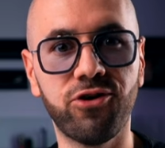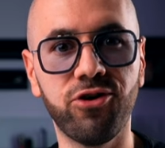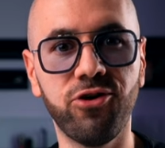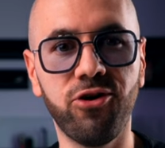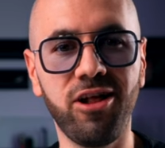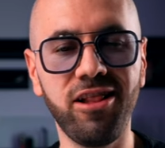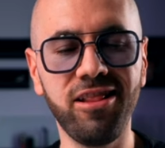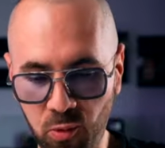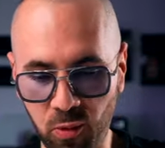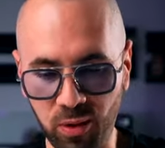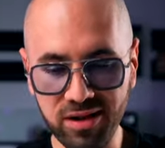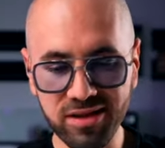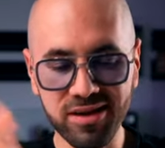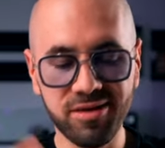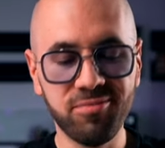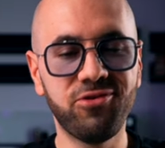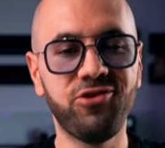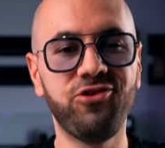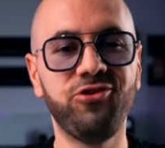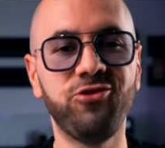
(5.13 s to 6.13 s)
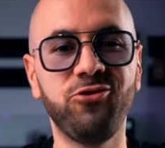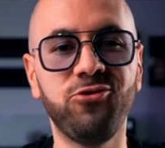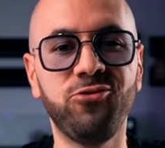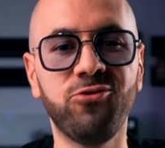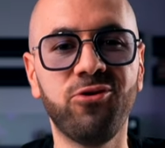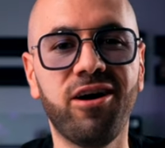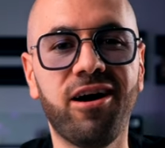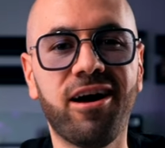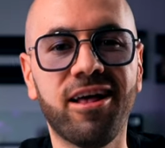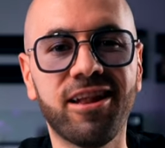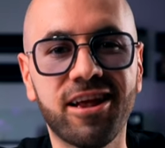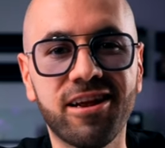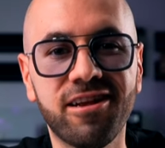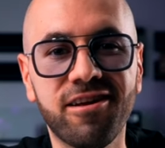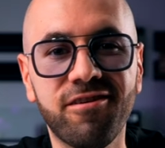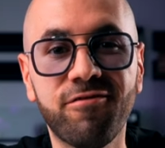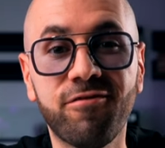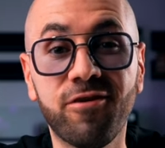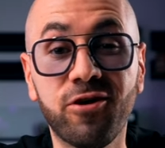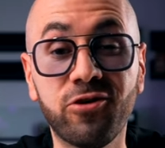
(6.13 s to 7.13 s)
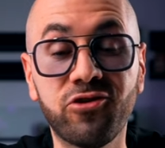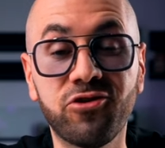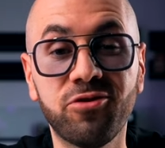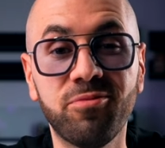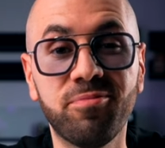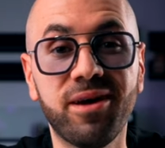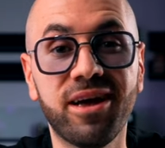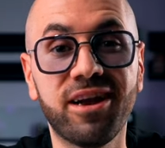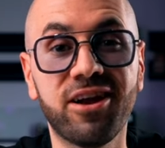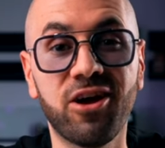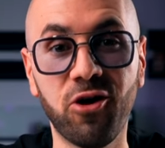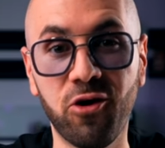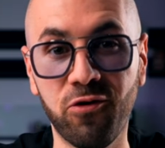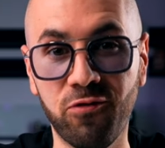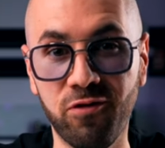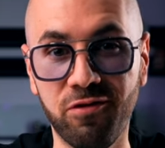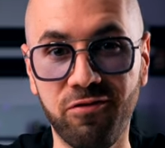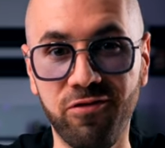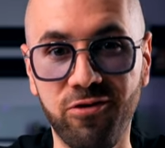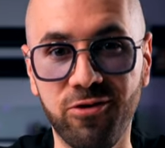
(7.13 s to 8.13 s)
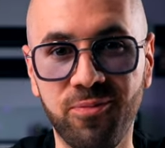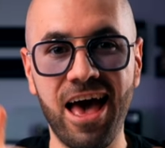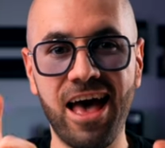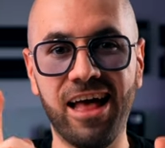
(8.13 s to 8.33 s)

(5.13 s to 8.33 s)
you all. Welcome to another fountain pen overview.